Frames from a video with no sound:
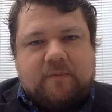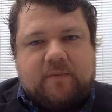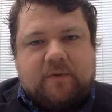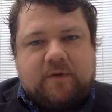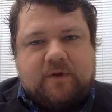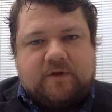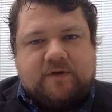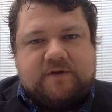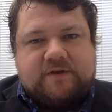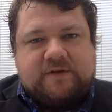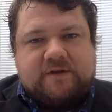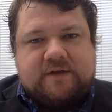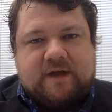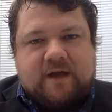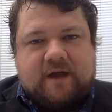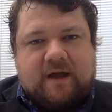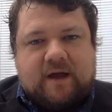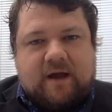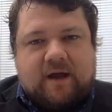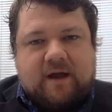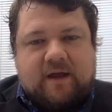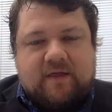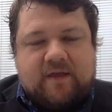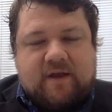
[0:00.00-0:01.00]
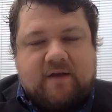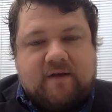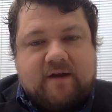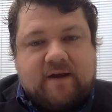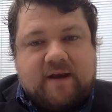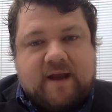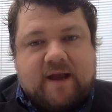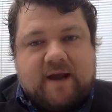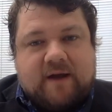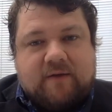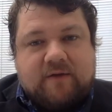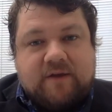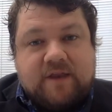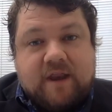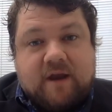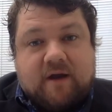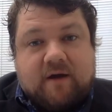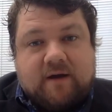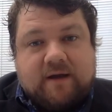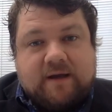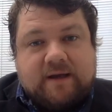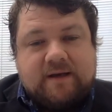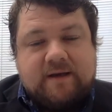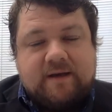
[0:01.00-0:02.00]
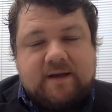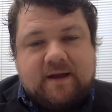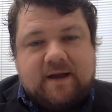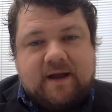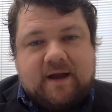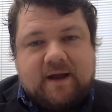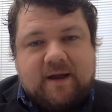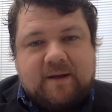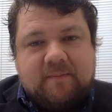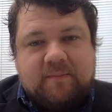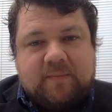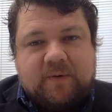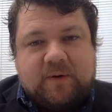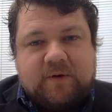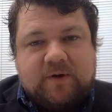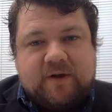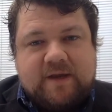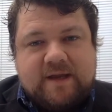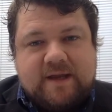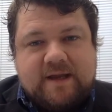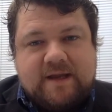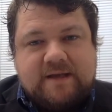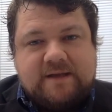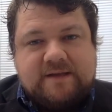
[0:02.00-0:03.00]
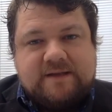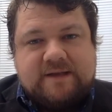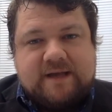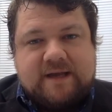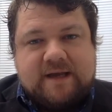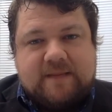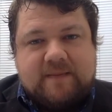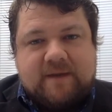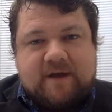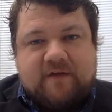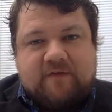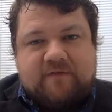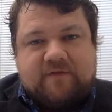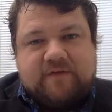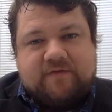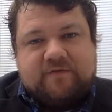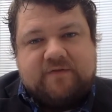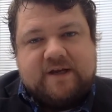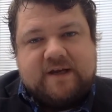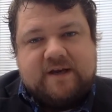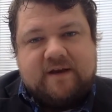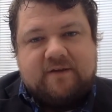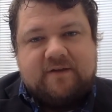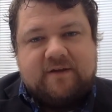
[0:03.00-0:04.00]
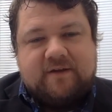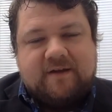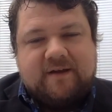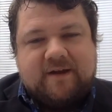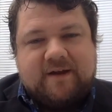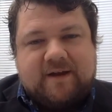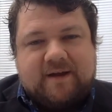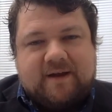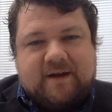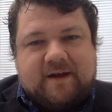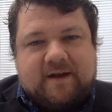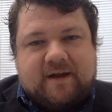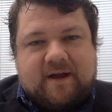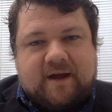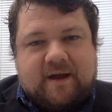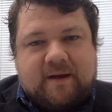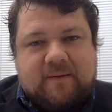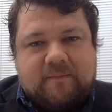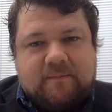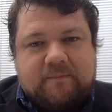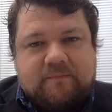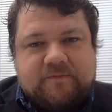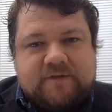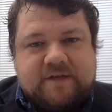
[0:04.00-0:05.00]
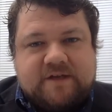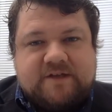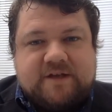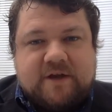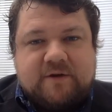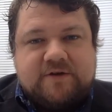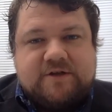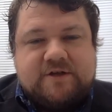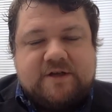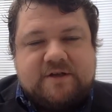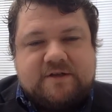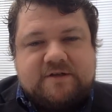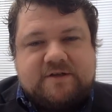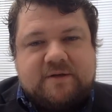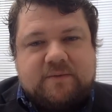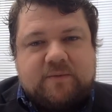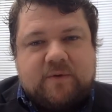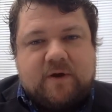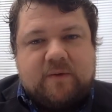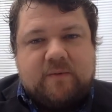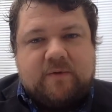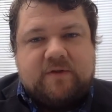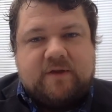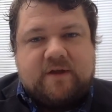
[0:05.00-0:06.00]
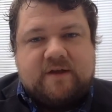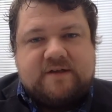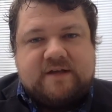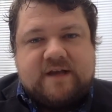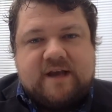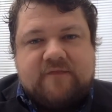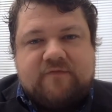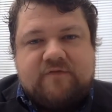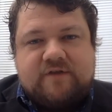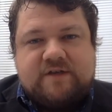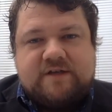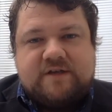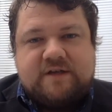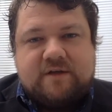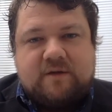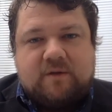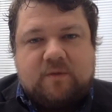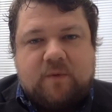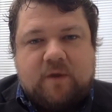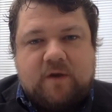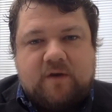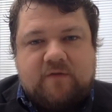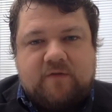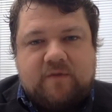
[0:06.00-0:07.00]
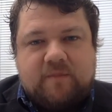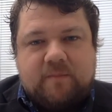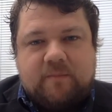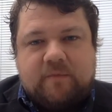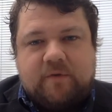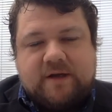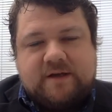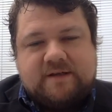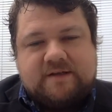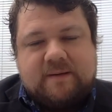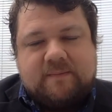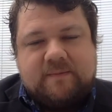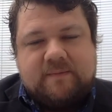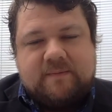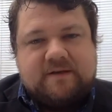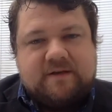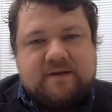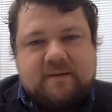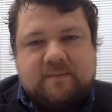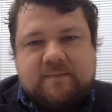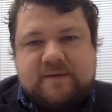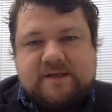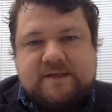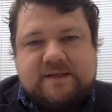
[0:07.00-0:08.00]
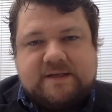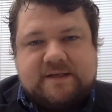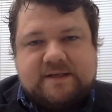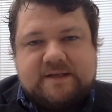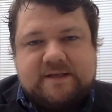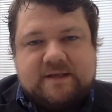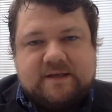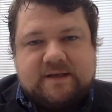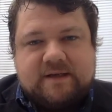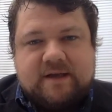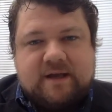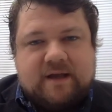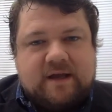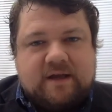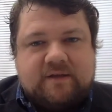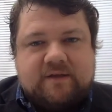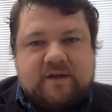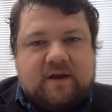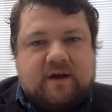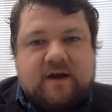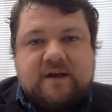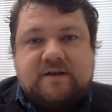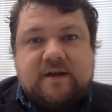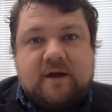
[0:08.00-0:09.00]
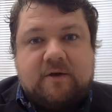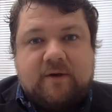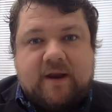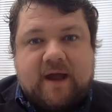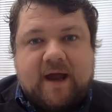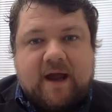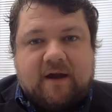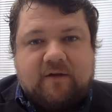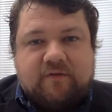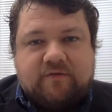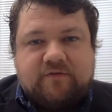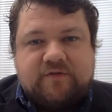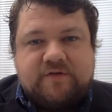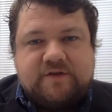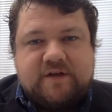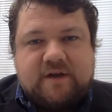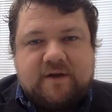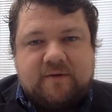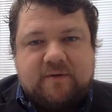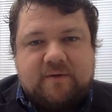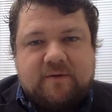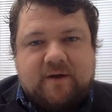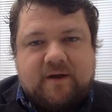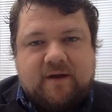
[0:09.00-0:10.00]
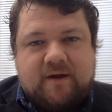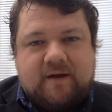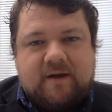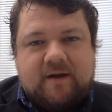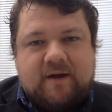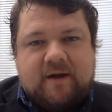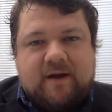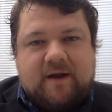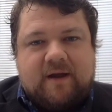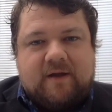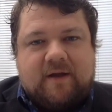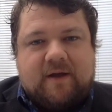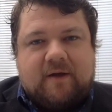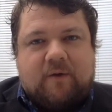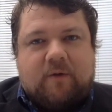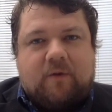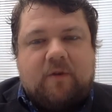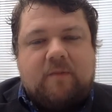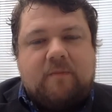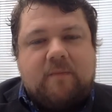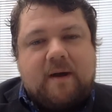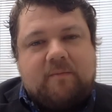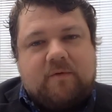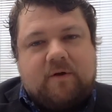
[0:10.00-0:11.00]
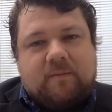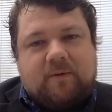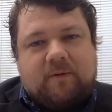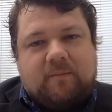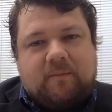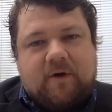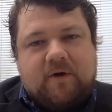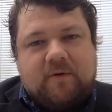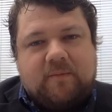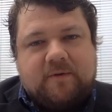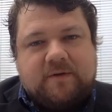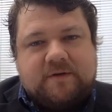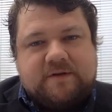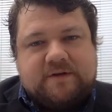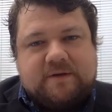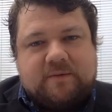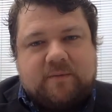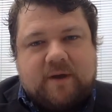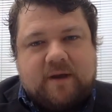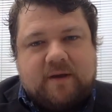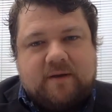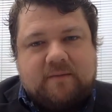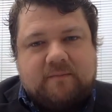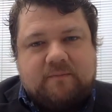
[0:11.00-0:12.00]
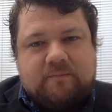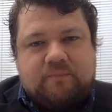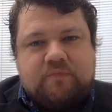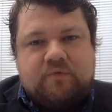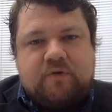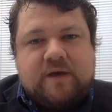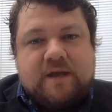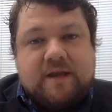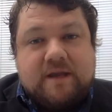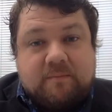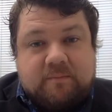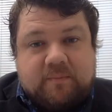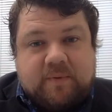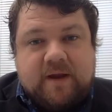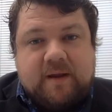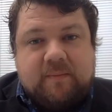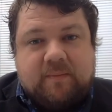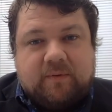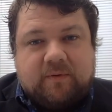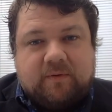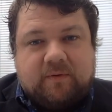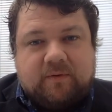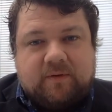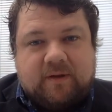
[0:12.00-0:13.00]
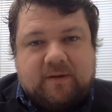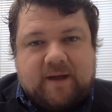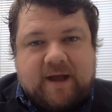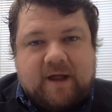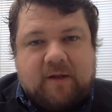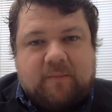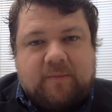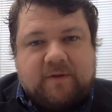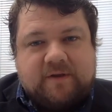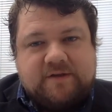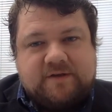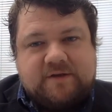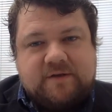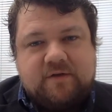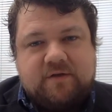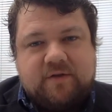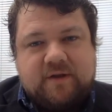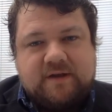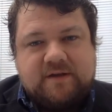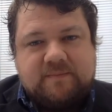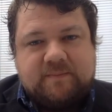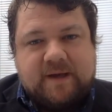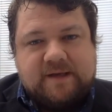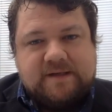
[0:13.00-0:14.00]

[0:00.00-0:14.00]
but there are now 9 employees and about 15 other associates that work with us, and every single one of them brings something to the business that I don't have. So all the memorable moments are when brilliant people help us do things